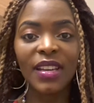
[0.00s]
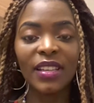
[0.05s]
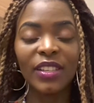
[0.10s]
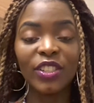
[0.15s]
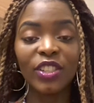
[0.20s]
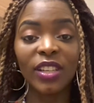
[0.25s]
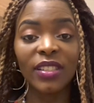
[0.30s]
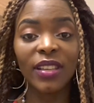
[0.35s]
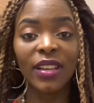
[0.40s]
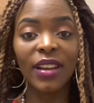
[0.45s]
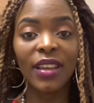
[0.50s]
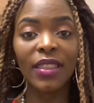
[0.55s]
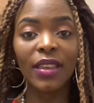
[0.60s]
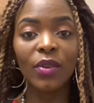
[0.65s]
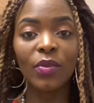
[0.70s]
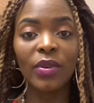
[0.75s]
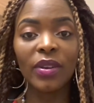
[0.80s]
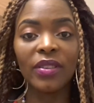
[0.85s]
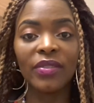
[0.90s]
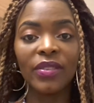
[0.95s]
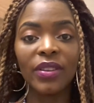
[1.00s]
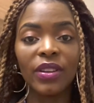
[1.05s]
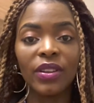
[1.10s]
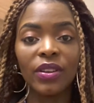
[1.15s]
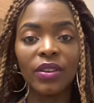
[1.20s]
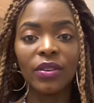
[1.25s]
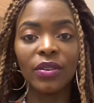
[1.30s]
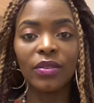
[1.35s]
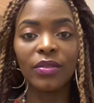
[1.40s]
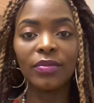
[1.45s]
just another quick
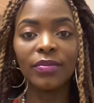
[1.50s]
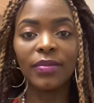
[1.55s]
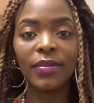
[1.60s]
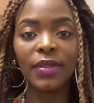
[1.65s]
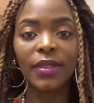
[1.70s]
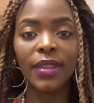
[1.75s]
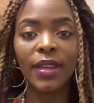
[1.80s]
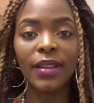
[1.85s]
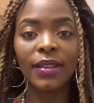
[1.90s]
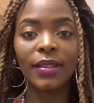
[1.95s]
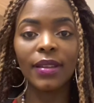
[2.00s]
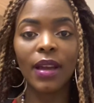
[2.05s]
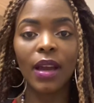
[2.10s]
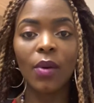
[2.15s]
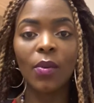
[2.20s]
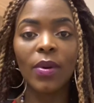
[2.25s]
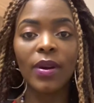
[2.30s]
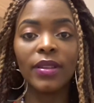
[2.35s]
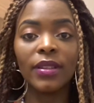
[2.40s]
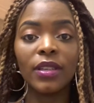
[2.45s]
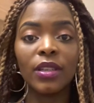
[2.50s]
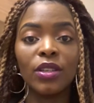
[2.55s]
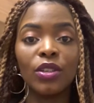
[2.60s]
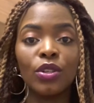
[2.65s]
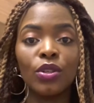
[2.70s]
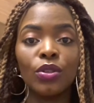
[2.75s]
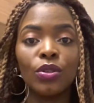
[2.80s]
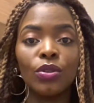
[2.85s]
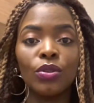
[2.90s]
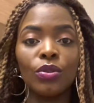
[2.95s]
video that I wanted
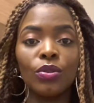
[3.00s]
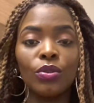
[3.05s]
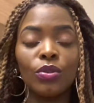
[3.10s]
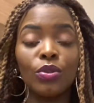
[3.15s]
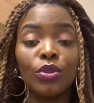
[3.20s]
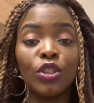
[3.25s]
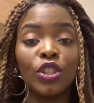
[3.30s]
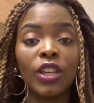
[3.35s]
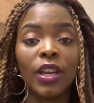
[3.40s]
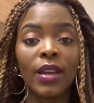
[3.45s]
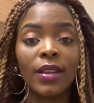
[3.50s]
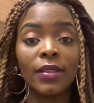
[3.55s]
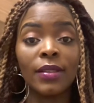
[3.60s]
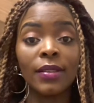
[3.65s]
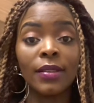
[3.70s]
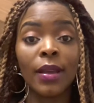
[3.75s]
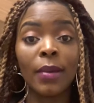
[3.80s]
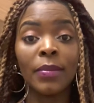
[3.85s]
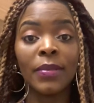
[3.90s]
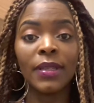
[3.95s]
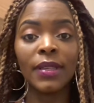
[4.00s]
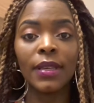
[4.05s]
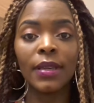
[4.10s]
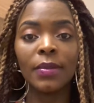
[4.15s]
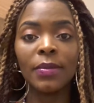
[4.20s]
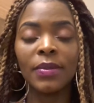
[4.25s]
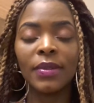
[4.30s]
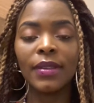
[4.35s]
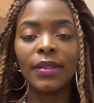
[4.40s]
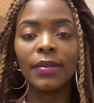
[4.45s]
to share some
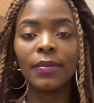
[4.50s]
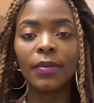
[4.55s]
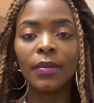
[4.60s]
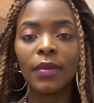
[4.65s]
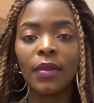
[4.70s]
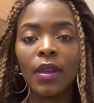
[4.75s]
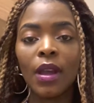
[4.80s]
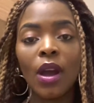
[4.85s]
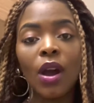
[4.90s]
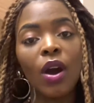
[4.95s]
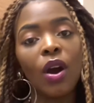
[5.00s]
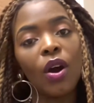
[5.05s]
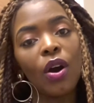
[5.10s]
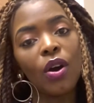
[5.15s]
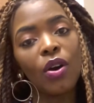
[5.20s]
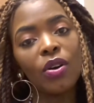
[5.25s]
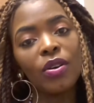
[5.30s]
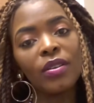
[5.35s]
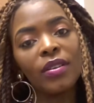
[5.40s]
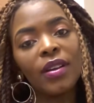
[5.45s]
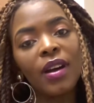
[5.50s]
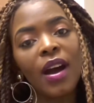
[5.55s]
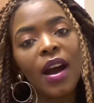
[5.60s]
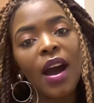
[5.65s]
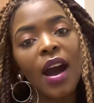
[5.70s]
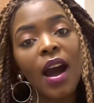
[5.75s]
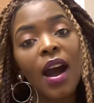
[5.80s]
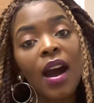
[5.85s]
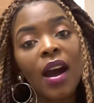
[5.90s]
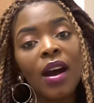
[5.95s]
tips on
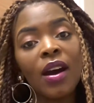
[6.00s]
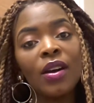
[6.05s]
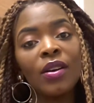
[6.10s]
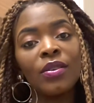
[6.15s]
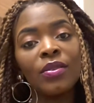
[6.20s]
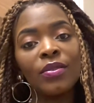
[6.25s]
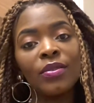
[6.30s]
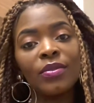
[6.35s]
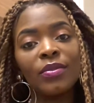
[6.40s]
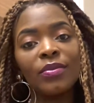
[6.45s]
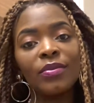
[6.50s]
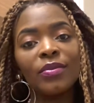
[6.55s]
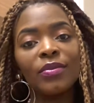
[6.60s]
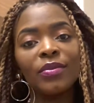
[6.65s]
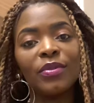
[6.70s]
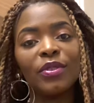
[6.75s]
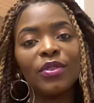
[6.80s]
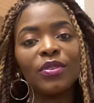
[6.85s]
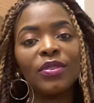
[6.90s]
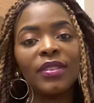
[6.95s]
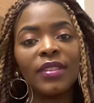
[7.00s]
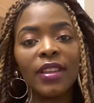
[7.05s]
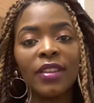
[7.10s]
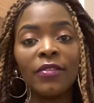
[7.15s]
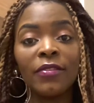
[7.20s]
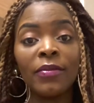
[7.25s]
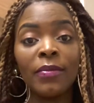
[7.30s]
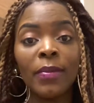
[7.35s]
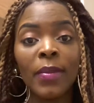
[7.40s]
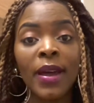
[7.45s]
how to
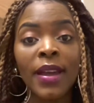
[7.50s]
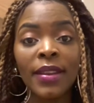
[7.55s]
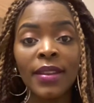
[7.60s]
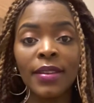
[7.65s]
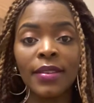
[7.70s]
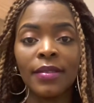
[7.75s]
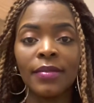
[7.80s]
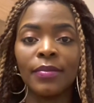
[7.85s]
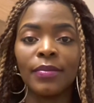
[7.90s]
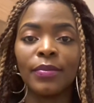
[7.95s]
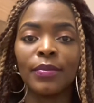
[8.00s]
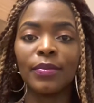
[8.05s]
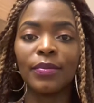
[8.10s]
save money.